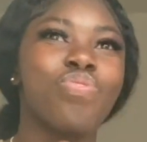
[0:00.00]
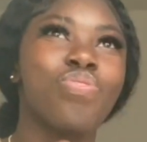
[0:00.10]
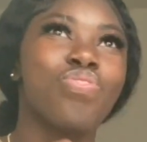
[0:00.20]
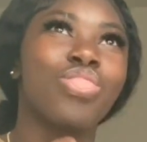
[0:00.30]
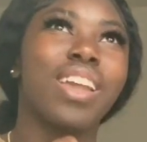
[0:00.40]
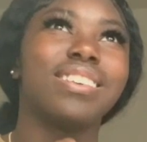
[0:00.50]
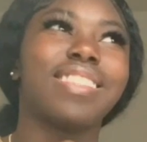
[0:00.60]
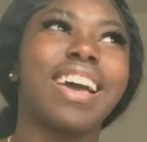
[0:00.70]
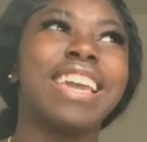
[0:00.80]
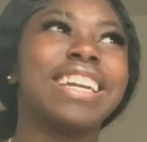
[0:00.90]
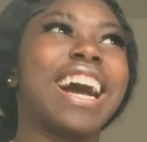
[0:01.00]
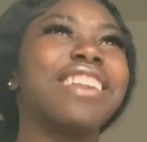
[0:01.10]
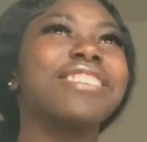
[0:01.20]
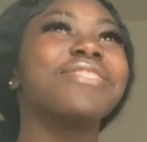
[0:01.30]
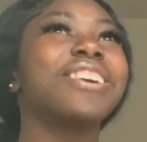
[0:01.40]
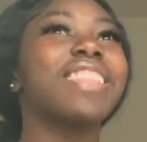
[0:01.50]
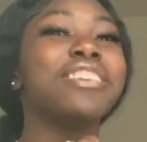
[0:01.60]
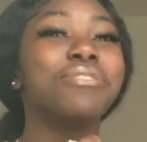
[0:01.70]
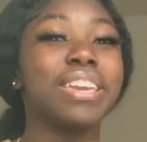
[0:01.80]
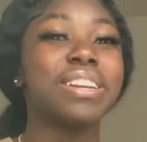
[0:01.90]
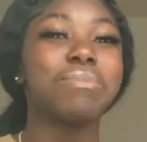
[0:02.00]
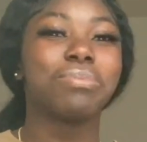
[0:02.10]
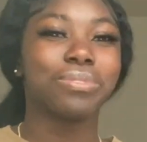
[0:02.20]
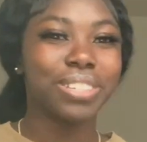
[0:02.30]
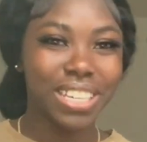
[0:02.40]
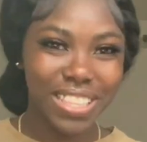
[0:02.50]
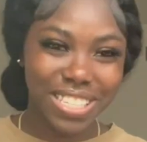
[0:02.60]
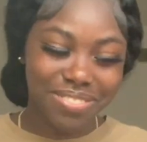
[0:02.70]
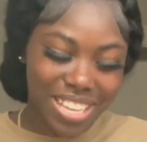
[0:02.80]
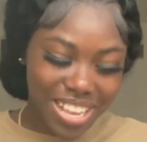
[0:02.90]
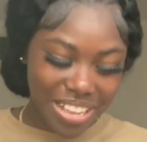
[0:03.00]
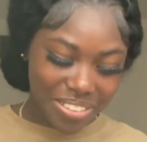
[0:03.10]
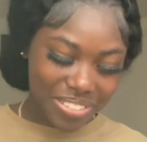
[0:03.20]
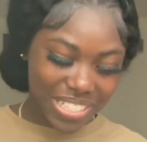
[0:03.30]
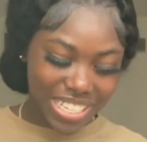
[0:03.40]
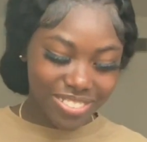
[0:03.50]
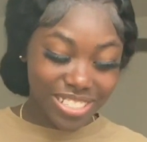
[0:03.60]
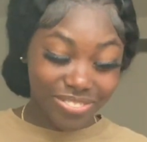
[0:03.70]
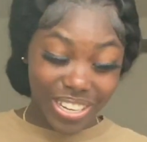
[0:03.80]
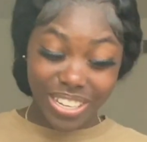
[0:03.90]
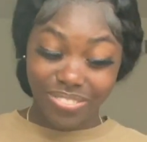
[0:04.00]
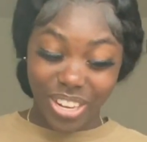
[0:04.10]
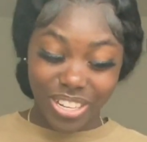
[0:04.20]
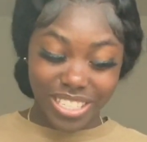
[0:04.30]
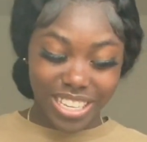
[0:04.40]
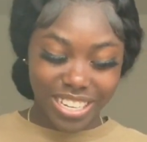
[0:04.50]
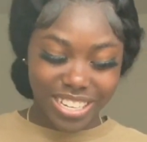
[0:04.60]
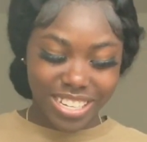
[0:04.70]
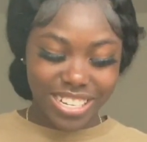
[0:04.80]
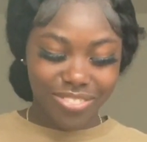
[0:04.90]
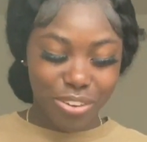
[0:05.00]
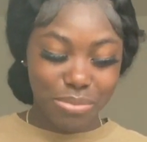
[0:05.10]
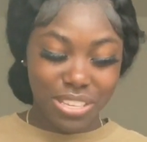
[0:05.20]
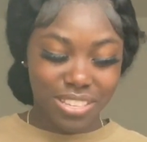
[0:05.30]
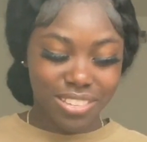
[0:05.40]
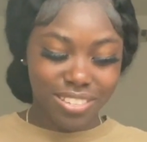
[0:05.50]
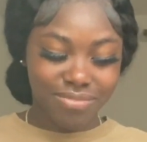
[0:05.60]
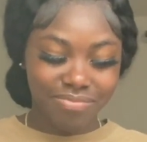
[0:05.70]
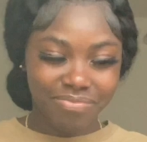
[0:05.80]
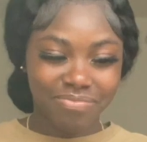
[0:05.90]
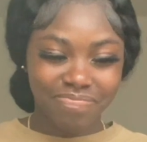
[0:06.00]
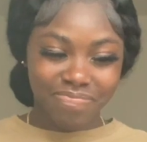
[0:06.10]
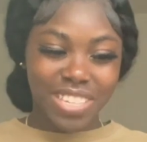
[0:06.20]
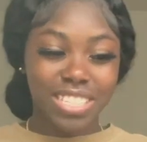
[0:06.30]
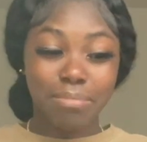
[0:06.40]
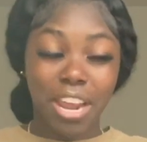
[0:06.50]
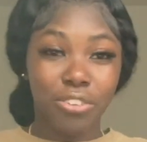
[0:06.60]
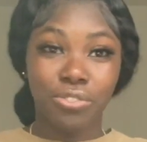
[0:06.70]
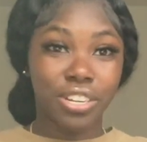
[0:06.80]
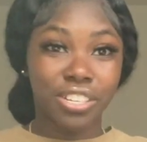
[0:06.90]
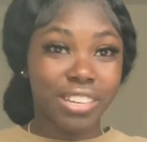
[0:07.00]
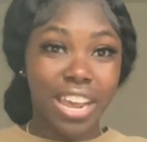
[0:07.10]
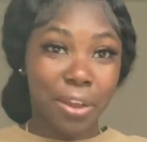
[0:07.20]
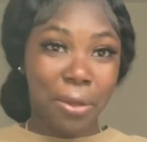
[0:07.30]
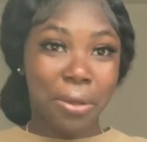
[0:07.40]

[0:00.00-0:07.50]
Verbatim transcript: like i don't even know like you can't breathe sometimes but it was very very scary for me because i'm not a runner at all but